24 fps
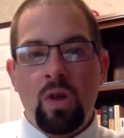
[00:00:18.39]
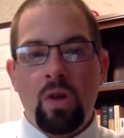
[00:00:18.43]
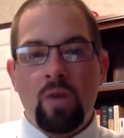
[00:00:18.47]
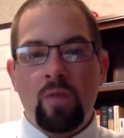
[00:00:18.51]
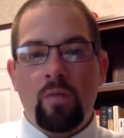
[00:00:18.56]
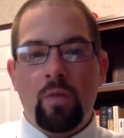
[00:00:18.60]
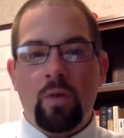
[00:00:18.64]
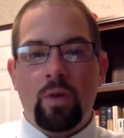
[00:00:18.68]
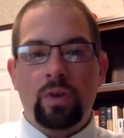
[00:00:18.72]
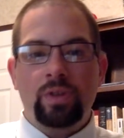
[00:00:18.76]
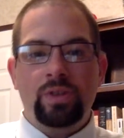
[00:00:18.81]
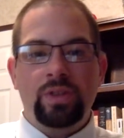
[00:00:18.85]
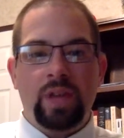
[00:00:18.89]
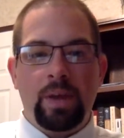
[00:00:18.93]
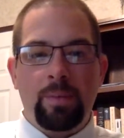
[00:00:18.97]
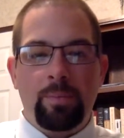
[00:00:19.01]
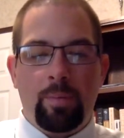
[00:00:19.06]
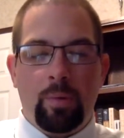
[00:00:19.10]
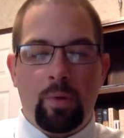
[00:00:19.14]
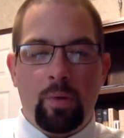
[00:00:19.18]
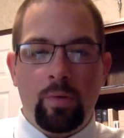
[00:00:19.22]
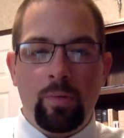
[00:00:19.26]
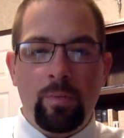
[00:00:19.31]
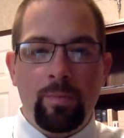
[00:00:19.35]
For
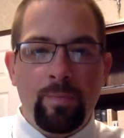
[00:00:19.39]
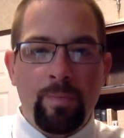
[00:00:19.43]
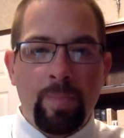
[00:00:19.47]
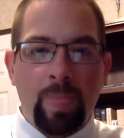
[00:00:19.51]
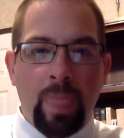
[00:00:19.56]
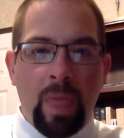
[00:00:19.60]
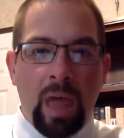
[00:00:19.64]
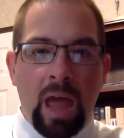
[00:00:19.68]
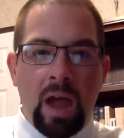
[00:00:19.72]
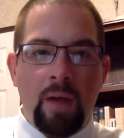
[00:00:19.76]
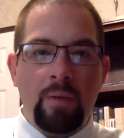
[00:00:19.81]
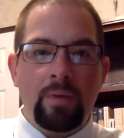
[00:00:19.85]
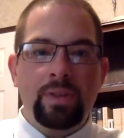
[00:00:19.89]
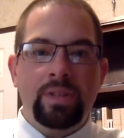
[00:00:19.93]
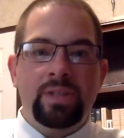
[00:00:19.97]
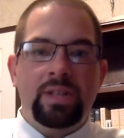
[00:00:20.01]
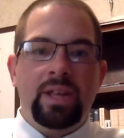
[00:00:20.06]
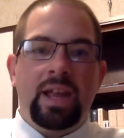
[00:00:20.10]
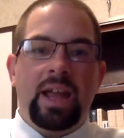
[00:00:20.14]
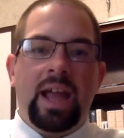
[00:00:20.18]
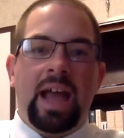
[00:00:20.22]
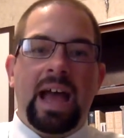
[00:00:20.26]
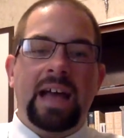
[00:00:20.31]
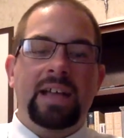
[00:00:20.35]
example, I would
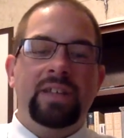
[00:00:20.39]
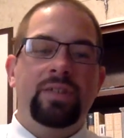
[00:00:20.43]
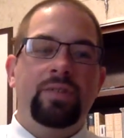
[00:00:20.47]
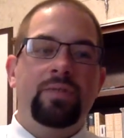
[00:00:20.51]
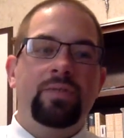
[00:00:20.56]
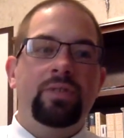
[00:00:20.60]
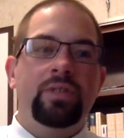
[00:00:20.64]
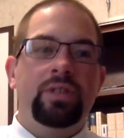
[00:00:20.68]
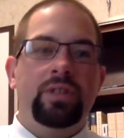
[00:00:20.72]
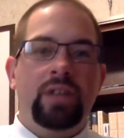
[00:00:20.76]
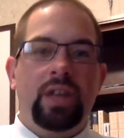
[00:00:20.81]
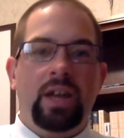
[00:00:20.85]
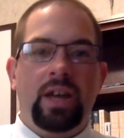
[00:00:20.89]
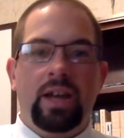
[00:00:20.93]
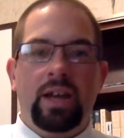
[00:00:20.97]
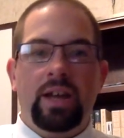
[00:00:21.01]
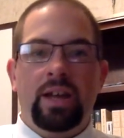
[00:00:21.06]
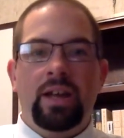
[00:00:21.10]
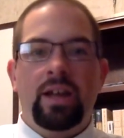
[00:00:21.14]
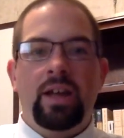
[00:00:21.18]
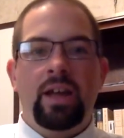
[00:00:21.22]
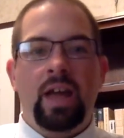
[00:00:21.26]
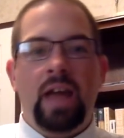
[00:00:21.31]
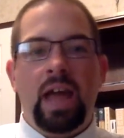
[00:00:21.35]
say as of
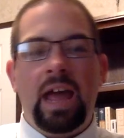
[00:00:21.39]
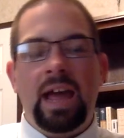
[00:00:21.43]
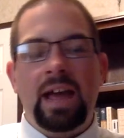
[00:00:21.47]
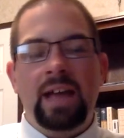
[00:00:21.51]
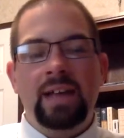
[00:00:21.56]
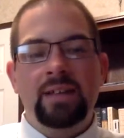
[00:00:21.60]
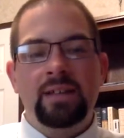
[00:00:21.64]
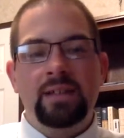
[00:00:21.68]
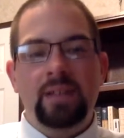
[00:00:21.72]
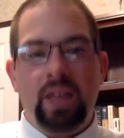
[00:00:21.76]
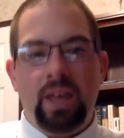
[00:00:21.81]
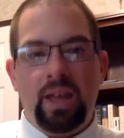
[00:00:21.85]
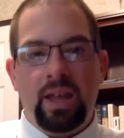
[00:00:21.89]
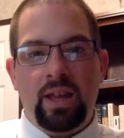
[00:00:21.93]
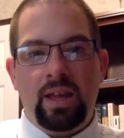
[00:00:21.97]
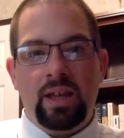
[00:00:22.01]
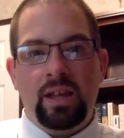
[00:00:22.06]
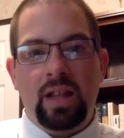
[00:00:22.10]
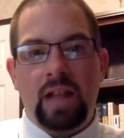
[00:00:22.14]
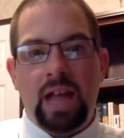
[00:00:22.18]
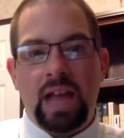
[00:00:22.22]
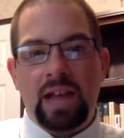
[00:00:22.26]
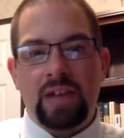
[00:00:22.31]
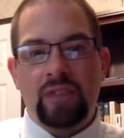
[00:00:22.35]
today, as a
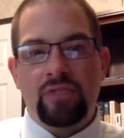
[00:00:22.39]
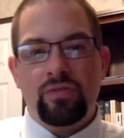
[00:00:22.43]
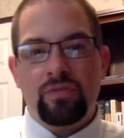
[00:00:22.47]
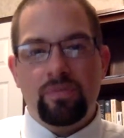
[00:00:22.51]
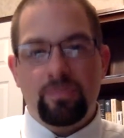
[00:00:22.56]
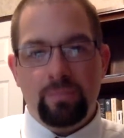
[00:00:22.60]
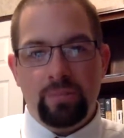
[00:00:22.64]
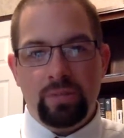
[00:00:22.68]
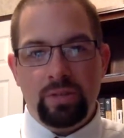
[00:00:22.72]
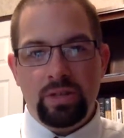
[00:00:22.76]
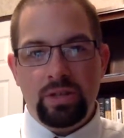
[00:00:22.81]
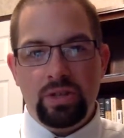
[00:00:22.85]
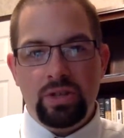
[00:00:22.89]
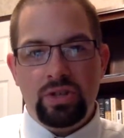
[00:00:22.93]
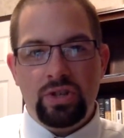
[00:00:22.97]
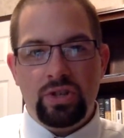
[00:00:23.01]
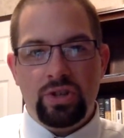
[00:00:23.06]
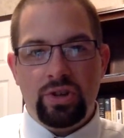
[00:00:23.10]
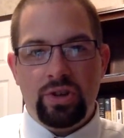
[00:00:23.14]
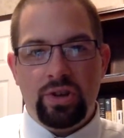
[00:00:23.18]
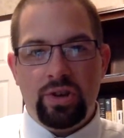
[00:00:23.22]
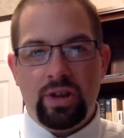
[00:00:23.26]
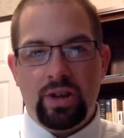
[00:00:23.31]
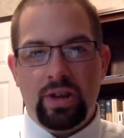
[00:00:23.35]
classroom
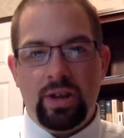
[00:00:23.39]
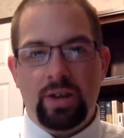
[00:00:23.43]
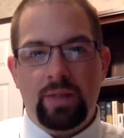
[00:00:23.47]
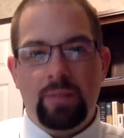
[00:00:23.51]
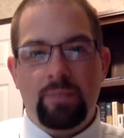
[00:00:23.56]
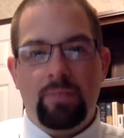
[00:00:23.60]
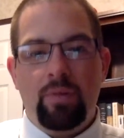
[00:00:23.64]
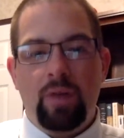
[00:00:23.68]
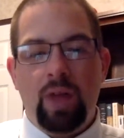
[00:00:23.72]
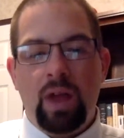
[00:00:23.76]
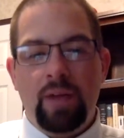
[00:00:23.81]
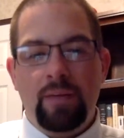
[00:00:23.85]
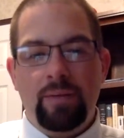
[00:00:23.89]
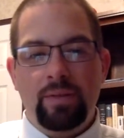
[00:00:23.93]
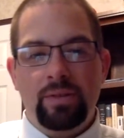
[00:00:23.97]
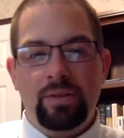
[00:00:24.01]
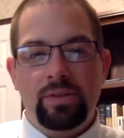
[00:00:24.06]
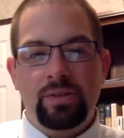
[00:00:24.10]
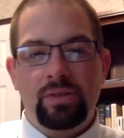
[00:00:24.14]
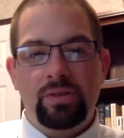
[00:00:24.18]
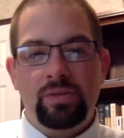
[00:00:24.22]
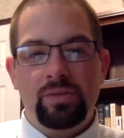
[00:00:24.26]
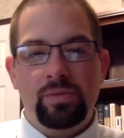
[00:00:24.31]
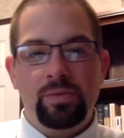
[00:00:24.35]
teacher in a private
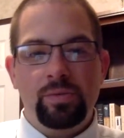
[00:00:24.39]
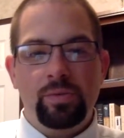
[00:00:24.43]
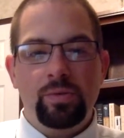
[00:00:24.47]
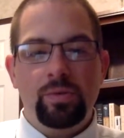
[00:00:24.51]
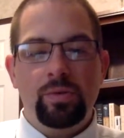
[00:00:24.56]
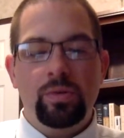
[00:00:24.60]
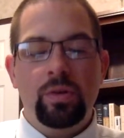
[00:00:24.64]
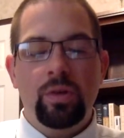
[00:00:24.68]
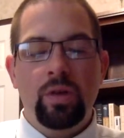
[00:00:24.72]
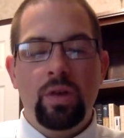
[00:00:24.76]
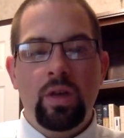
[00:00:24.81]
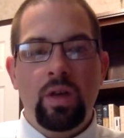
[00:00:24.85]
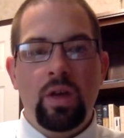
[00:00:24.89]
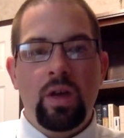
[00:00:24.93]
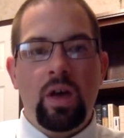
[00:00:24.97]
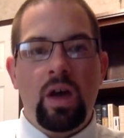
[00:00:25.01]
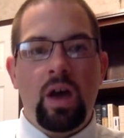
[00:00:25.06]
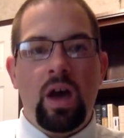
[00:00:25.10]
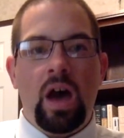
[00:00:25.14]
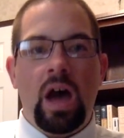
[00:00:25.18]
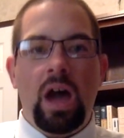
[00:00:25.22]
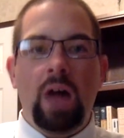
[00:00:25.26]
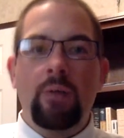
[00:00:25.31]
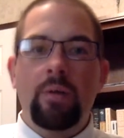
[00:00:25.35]
school,
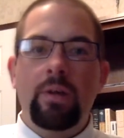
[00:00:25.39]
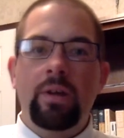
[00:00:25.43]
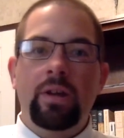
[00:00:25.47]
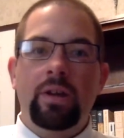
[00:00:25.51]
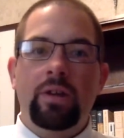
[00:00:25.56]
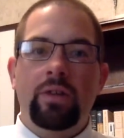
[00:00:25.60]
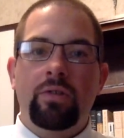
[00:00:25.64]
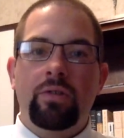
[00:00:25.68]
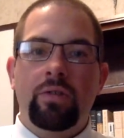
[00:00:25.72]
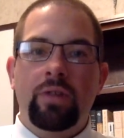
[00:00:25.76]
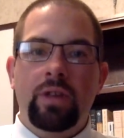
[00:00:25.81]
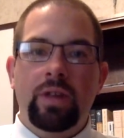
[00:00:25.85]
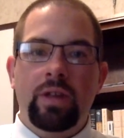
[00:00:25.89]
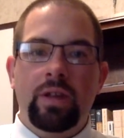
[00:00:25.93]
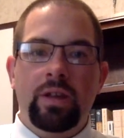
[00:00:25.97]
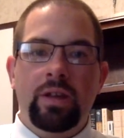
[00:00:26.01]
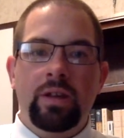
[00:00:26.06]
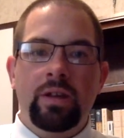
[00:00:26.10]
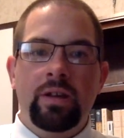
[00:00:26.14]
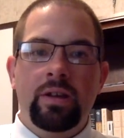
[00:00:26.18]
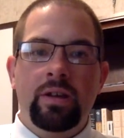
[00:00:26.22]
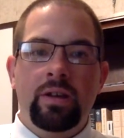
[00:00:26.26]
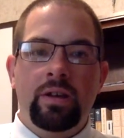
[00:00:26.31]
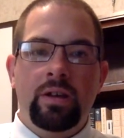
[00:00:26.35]
I would
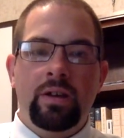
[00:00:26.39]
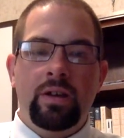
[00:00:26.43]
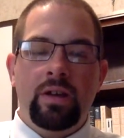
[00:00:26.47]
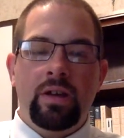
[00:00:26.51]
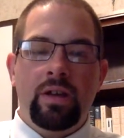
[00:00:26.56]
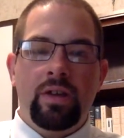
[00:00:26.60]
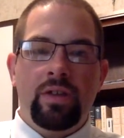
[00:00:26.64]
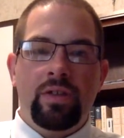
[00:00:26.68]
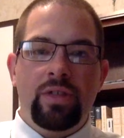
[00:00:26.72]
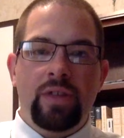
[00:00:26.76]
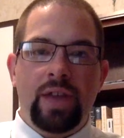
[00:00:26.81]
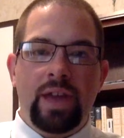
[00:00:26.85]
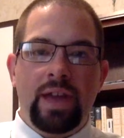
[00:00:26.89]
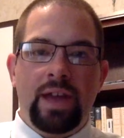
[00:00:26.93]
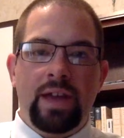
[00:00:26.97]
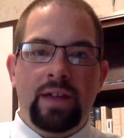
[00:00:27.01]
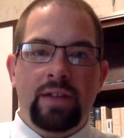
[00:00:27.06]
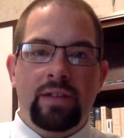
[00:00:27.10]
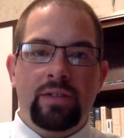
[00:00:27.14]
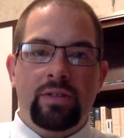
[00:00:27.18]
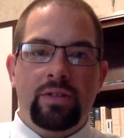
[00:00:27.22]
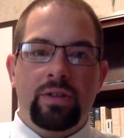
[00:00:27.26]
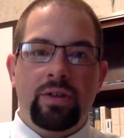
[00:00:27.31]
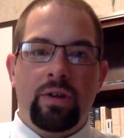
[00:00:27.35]
agree
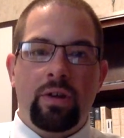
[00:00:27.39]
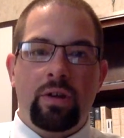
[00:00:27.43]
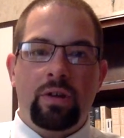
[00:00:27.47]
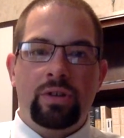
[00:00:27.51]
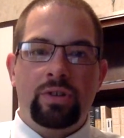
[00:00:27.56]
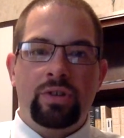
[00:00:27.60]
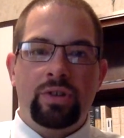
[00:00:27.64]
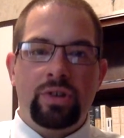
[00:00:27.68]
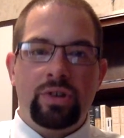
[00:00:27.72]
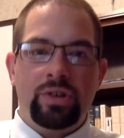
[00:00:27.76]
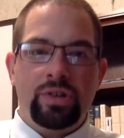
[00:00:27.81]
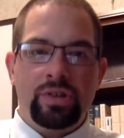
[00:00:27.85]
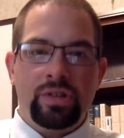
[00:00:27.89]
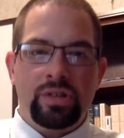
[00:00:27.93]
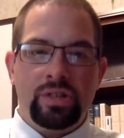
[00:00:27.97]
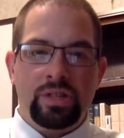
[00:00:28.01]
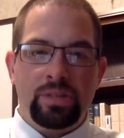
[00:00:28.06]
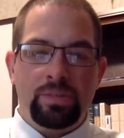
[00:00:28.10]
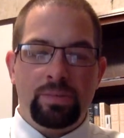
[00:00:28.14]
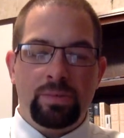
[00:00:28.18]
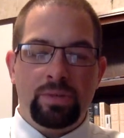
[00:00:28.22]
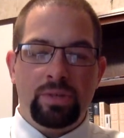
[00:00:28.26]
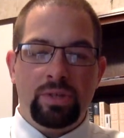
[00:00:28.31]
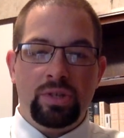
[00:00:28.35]
that there are certain
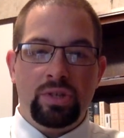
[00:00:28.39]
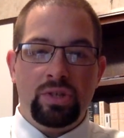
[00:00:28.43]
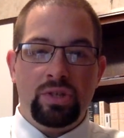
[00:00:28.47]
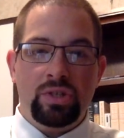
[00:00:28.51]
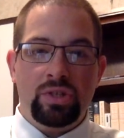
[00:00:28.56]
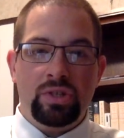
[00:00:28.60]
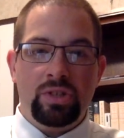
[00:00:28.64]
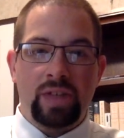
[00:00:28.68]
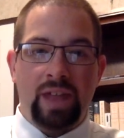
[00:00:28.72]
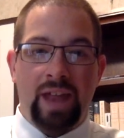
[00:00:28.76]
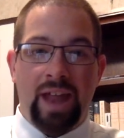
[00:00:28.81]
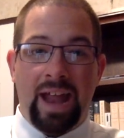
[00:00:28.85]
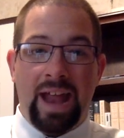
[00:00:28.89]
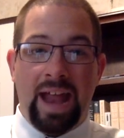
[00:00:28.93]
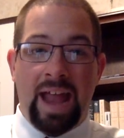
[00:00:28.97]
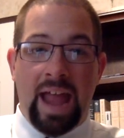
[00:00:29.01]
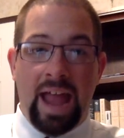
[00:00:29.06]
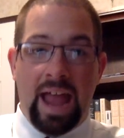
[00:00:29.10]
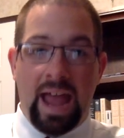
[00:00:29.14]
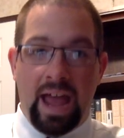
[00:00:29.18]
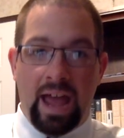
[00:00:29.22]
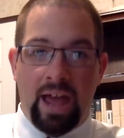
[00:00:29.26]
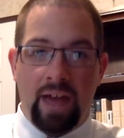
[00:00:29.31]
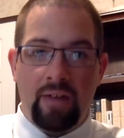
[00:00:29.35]
dispositions that I
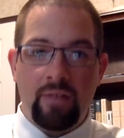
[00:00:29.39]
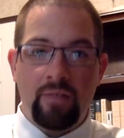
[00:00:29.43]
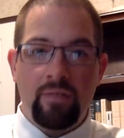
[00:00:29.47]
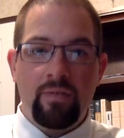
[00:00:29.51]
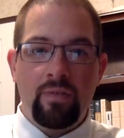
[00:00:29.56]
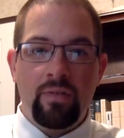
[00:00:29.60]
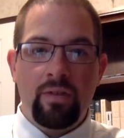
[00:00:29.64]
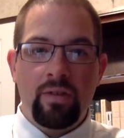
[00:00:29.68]
have,